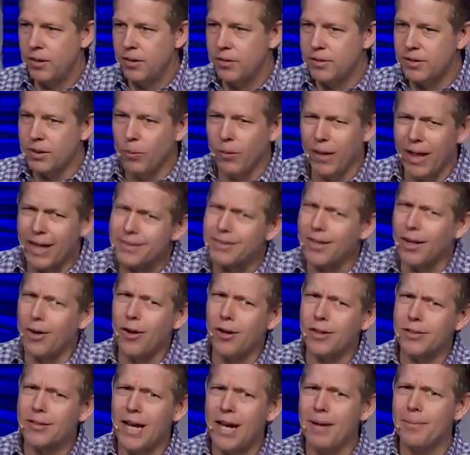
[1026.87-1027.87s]
You say, well, that's a
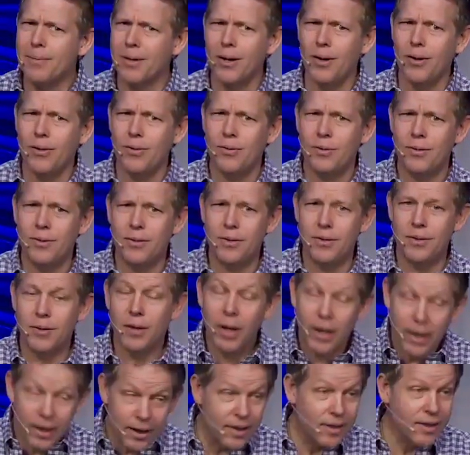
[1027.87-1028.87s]
long time ago.
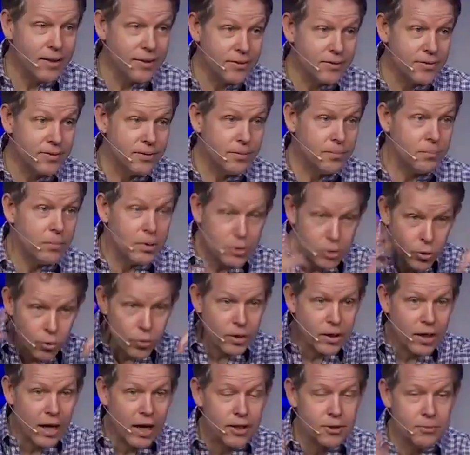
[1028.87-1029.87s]
That is. But you were
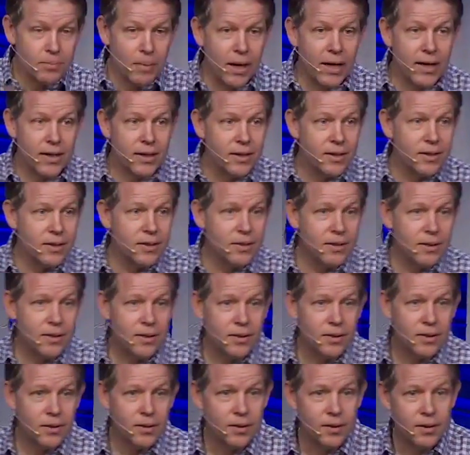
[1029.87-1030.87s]
in God's mind.
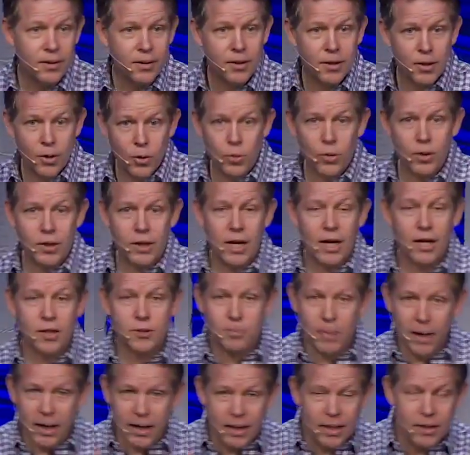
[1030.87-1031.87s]
You were in God's
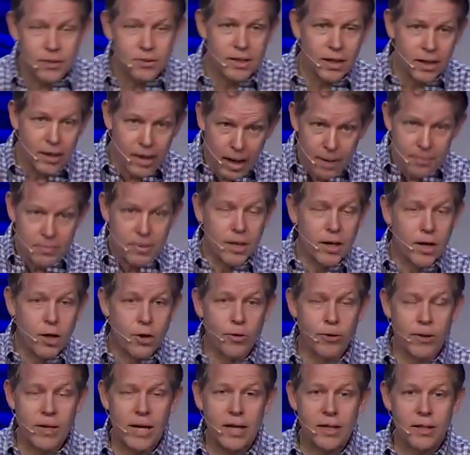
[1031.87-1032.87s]
mind. He's saying, I'm going to
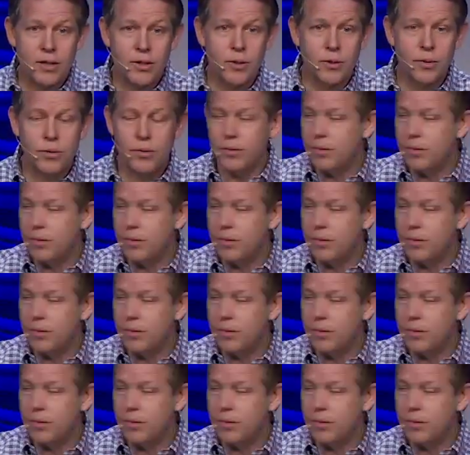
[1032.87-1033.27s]
create you.